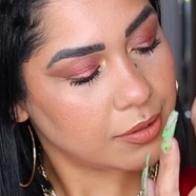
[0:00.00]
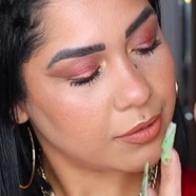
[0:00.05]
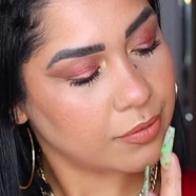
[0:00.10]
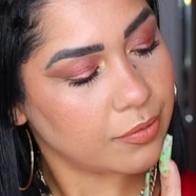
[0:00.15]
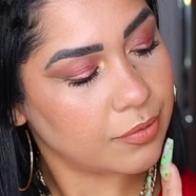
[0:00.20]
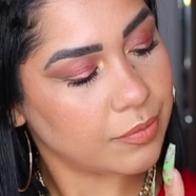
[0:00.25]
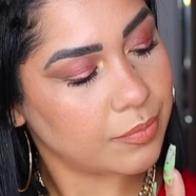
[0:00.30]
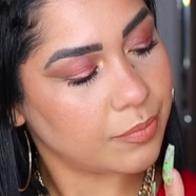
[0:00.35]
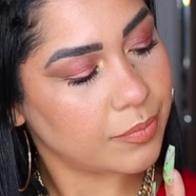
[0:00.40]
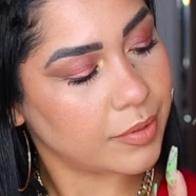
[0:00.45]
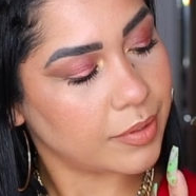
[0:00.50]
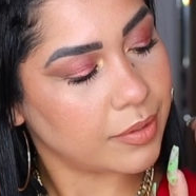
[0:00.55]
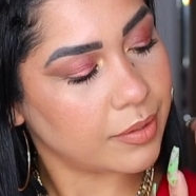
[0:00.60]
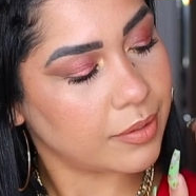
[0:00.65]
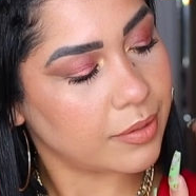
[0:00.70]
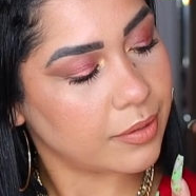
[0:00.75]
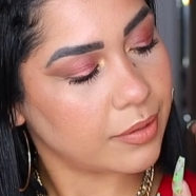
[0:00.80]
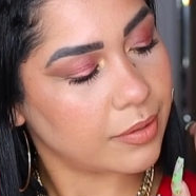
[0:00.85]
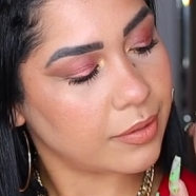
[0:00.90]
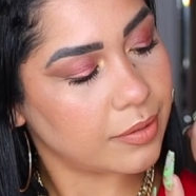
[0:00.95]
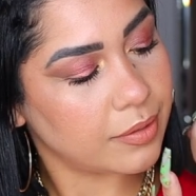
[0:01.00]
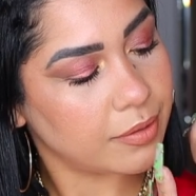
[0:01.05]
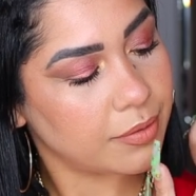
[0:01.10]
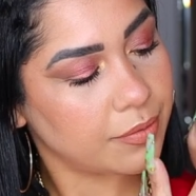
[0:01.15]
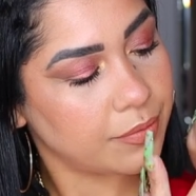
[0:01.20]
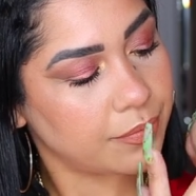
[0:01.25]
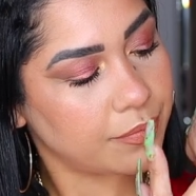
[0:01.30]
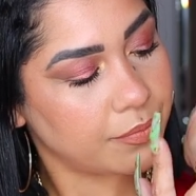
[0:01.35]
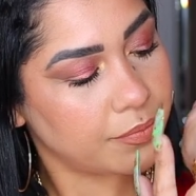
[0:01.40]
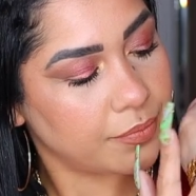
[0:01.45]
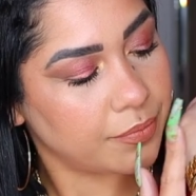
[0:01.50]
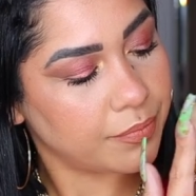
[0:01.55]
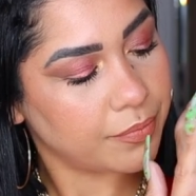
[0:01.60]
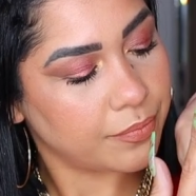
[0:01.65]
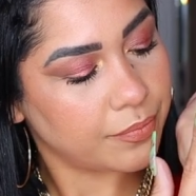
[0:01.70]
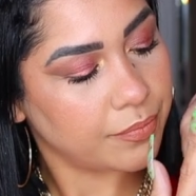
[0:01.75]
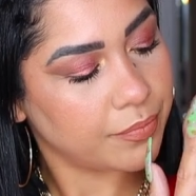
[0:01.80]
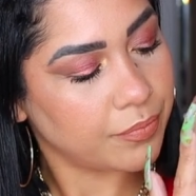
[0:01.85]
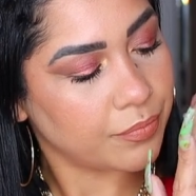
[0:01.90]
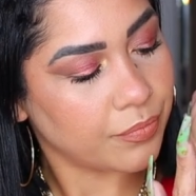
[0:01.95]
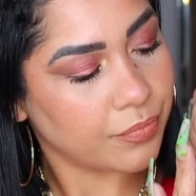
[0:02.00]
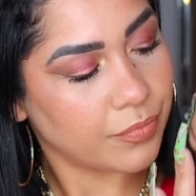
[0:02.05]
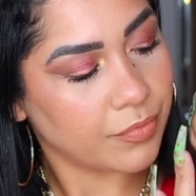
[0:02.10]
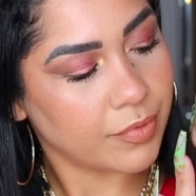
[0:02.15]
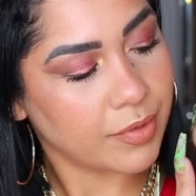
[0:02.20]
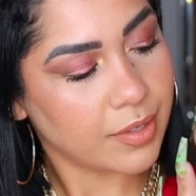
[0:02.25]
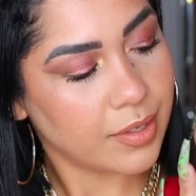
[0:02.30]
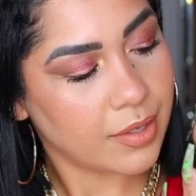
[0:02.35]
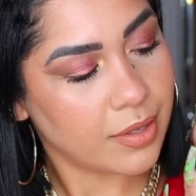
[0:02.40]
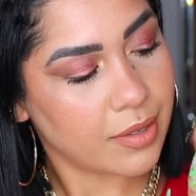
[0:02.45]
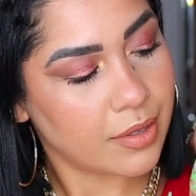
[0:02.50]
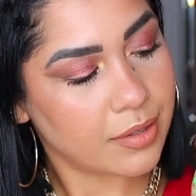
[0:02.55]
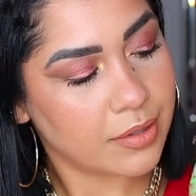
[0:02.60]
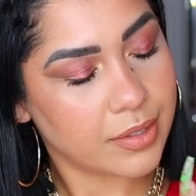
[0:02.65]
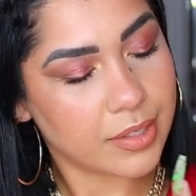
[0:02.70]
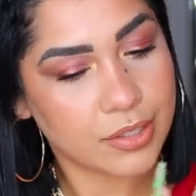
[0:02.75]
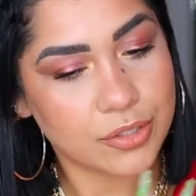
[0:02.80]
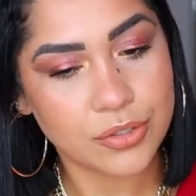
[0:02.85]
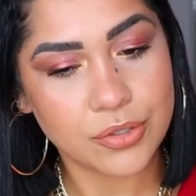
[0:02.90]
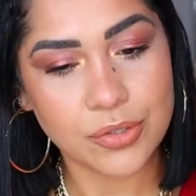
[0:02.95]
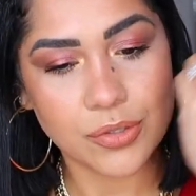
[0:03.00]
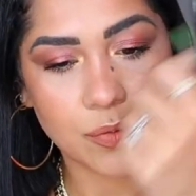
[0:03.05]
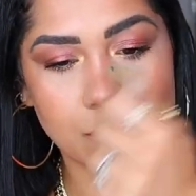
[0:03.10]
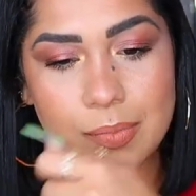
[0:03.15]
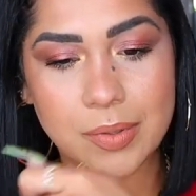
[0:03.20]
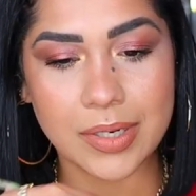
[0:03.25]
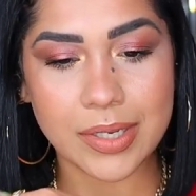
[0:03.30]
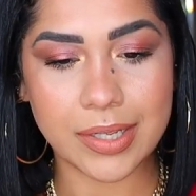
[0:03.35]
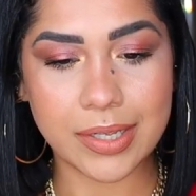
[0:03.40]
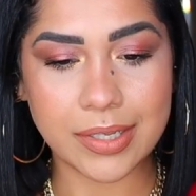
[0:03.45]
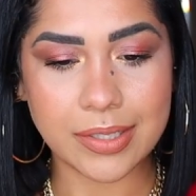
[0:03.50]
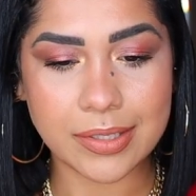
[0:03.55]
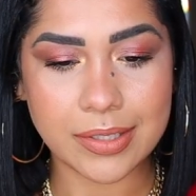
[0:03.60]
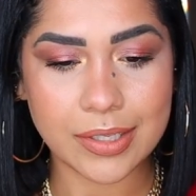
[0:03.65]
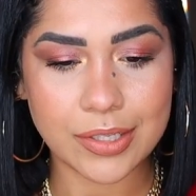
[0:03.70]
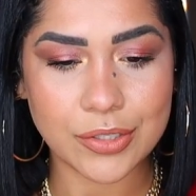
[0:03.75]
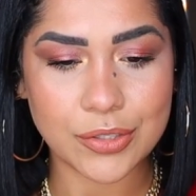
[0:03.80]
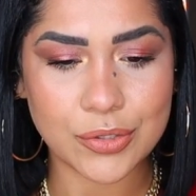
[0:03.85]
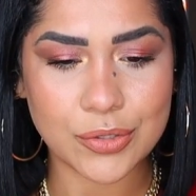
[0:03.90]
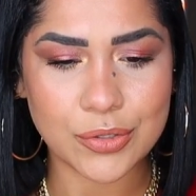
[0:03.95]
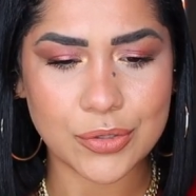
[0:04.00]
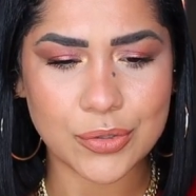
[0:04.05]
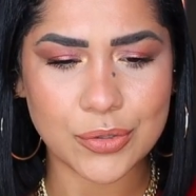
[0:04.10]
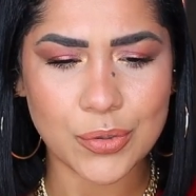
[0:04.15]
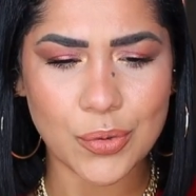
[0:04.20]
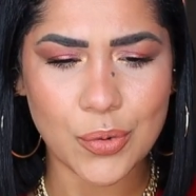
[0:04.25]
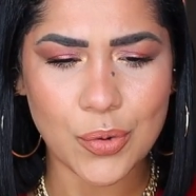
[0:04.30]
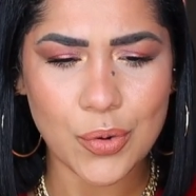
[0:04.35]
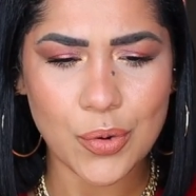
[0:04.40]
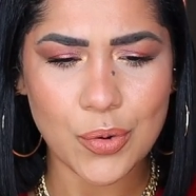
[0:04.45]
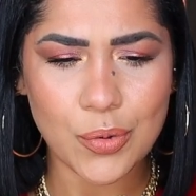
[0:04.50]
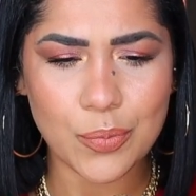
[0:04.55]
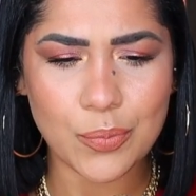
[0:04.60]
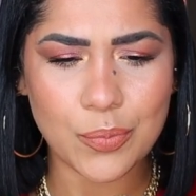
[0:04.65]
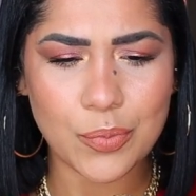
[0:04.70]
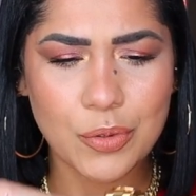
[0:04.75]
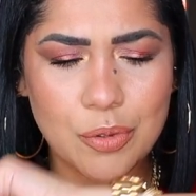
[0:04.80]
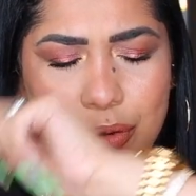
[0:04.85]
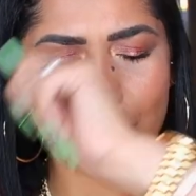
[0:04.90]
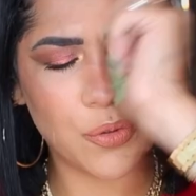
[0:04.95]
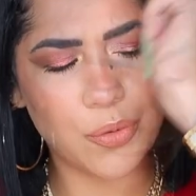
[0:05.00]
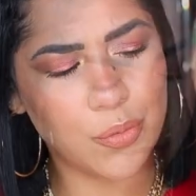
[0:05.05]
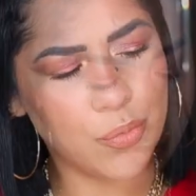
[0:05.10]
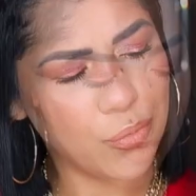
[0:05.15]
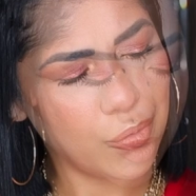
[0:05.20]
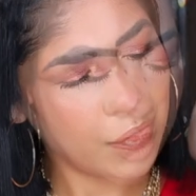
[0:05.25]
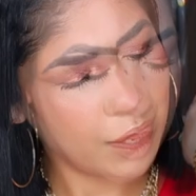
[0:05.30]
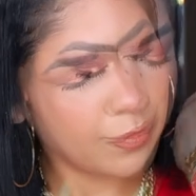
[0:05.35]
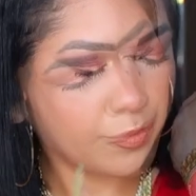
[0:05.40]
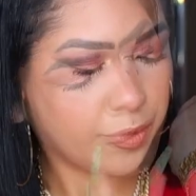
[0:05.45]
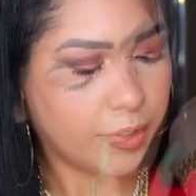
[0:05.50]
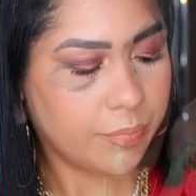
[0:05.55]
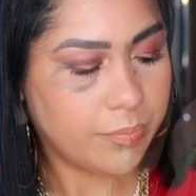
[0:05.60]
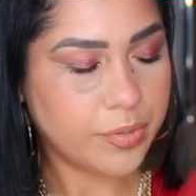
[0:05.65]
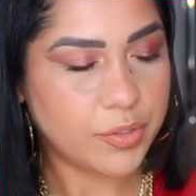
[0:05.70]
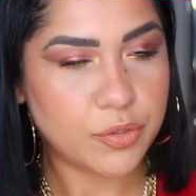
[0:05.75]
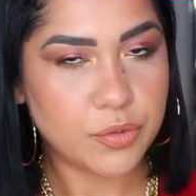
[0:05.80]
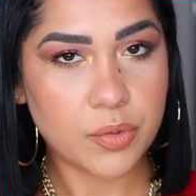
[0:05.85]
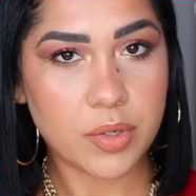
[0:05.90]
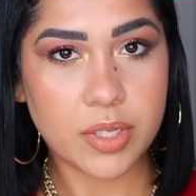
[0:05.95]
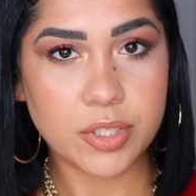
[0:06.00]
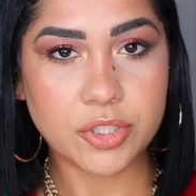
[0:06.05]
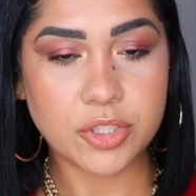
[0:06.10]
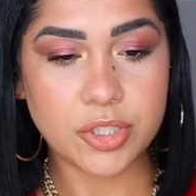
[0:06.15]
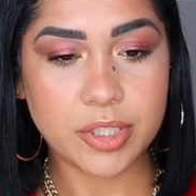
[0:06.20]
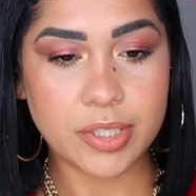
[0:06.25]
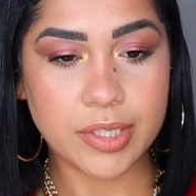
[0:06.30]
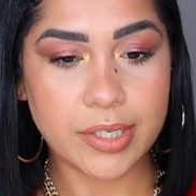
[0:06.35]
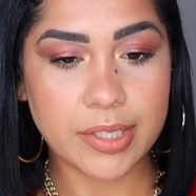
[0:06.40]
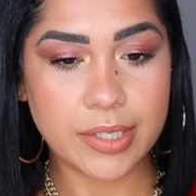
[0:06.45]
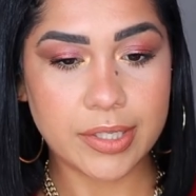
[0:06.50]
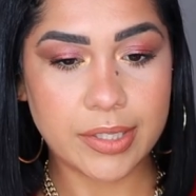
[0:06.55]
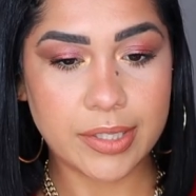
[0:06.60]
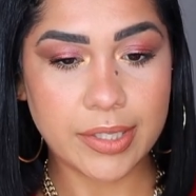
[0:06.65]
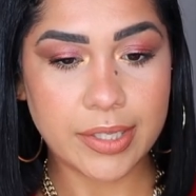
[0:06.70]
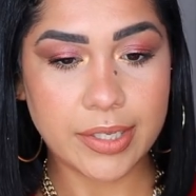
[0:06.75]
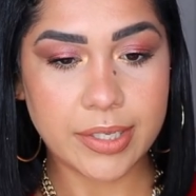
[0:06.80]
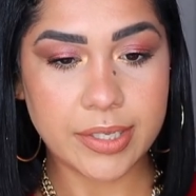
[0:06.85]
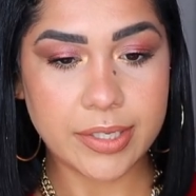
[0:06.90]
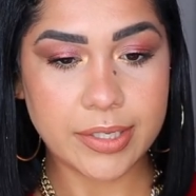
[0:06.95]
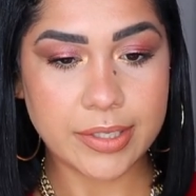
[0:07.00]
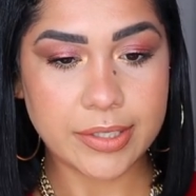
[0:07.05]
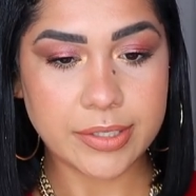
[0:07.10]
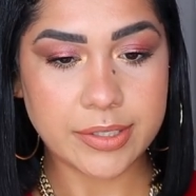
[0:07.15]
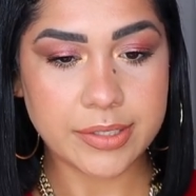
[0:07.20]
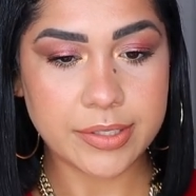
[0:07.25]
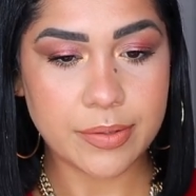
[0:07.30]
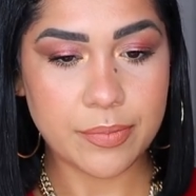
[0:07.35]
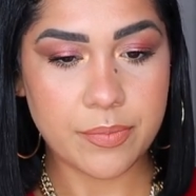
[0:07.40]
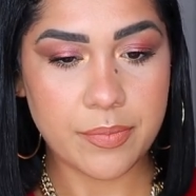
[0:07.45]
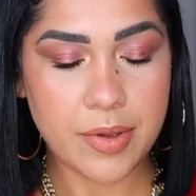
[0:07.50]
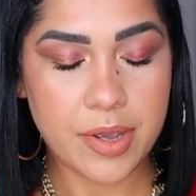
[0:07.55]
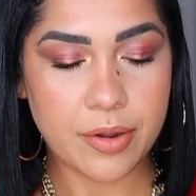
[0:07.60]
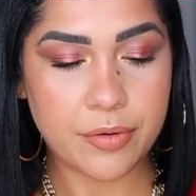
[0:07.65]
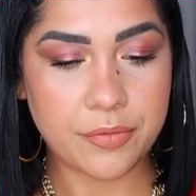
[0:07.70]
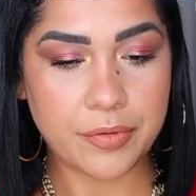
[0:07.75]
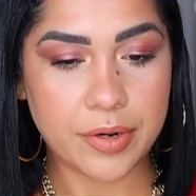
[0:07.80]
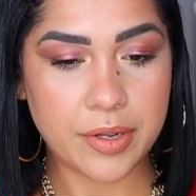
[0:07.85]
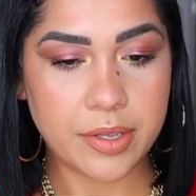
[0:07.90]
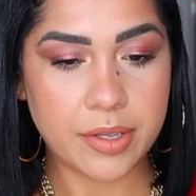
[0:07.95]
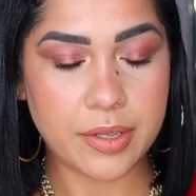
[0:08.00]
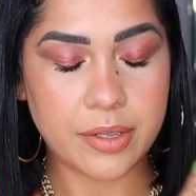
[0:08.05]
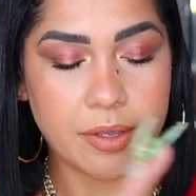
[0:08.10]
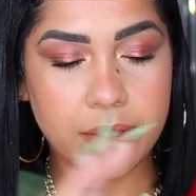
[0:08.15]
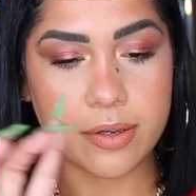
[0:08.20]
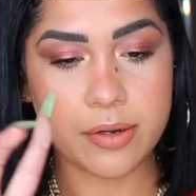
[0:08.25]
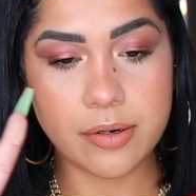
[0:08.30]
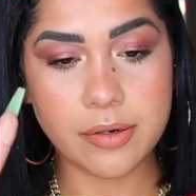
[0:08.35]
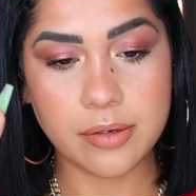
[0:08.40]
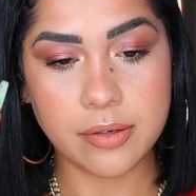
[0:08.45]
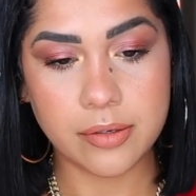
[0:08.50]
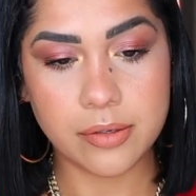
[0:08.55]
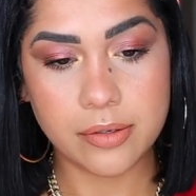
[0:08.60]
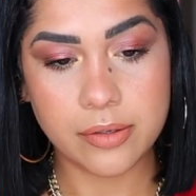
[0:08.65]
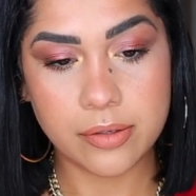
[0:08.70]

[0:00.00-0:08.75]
Oh my god. And they just blend so beautiful. I'm gonna be swatching this matte right here.